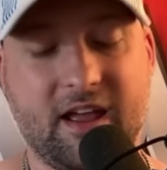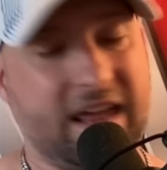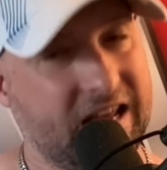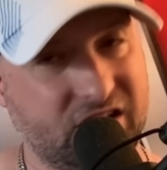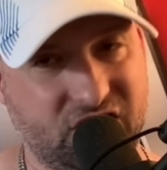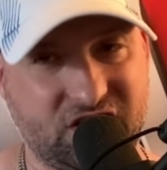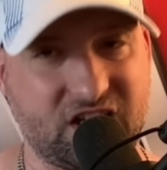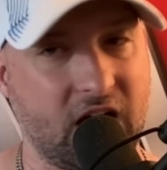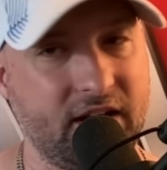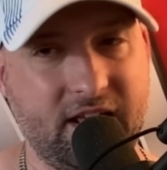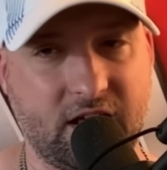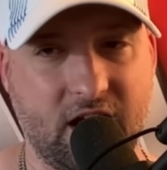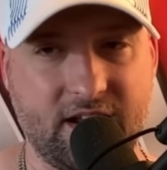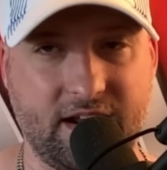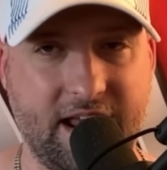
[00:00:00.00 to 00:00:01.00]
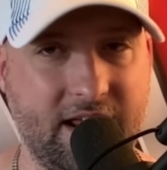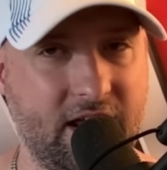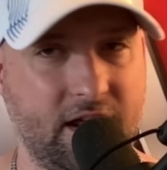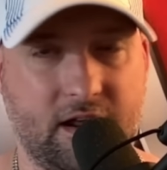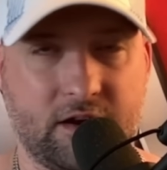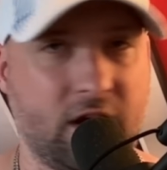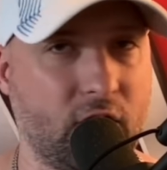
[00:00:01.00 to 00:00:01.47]
Is Sonny got
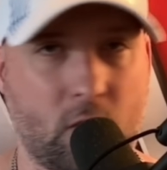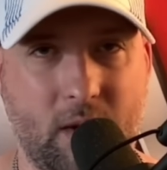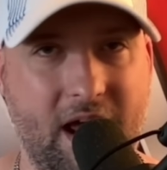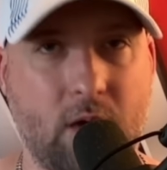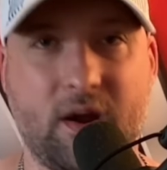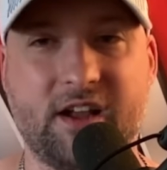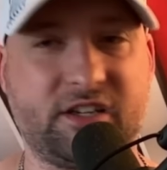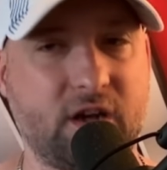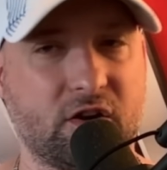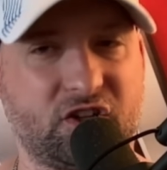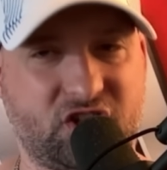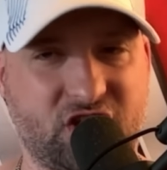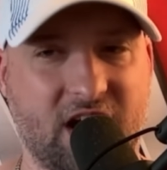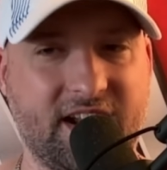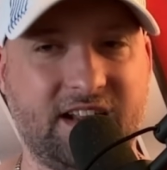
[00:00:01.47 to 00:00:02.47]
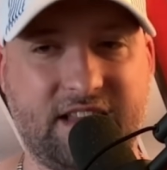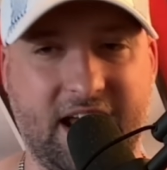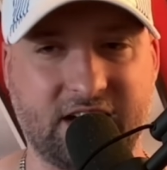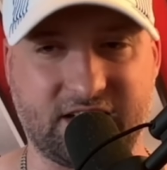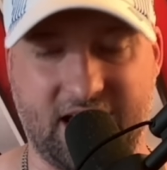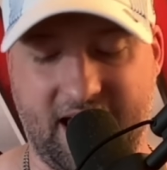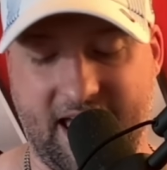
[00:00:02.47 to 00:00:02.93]
another way out? Is there sunny
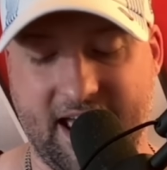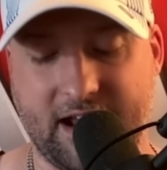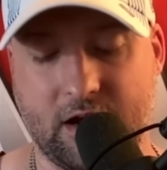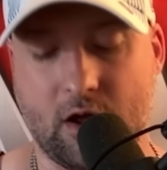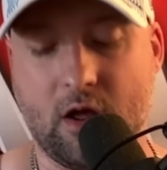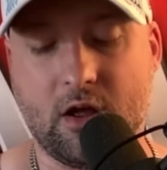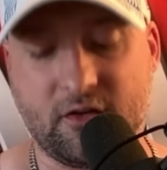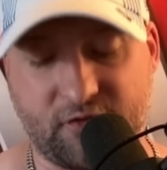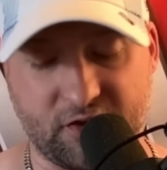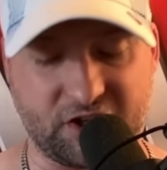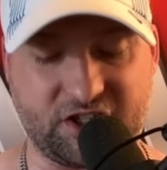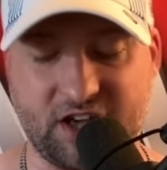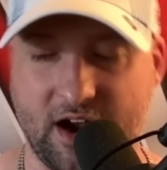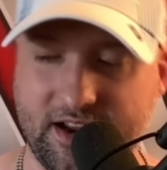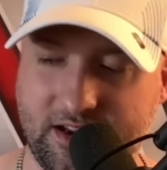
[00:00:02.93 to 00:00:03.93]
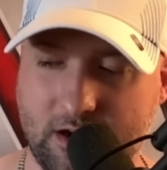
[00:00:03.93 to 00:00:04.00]
days ahead for Sonny?